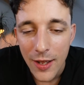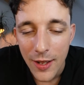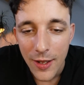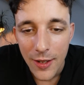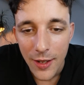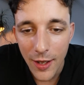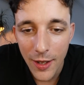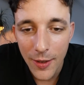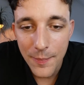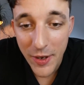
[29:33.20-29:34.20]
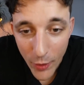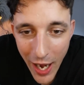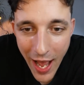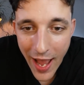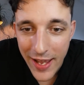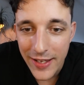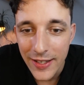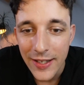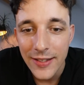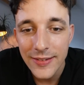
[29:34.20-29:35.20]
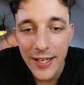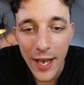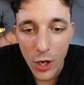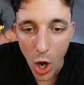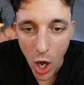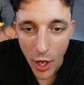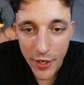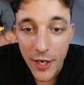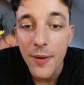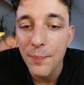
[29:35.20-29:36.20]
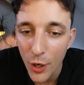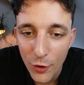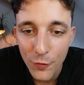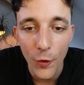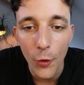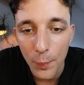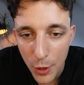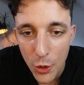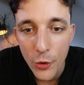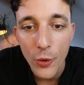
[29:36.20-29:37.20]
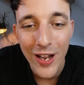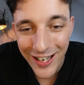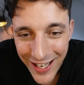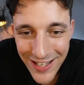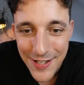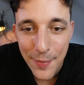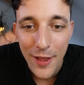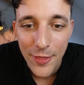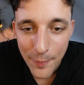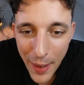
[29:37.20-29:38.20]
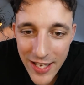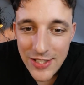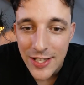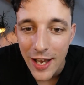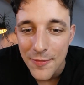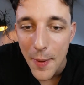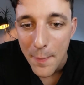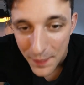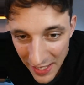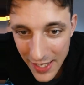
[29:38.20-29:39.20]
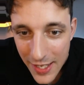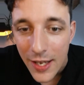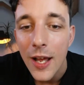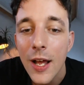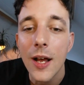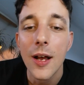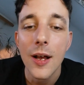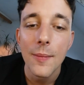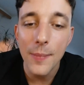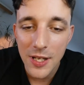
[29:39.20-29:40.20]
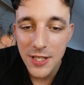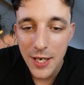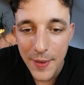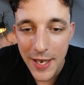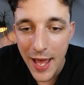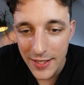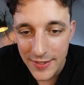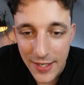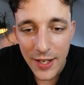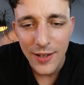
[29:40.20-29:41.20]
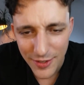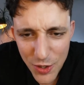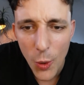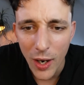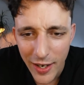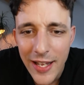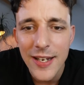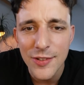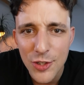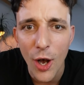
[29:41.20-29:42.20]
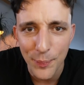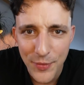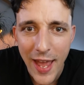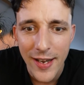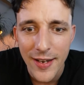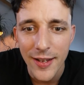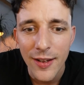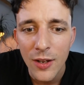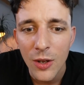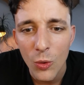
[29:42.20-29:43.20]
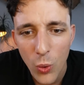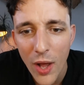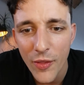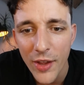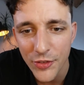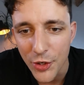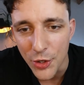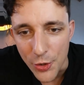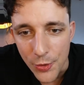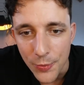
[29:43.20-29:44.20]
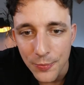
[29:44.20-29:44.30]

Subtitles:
Mirai, Tiragon, Murphle, Blue, Elizabeth, My Stuff, Mabi, Musliminette. You are in the top 10. Well done to you.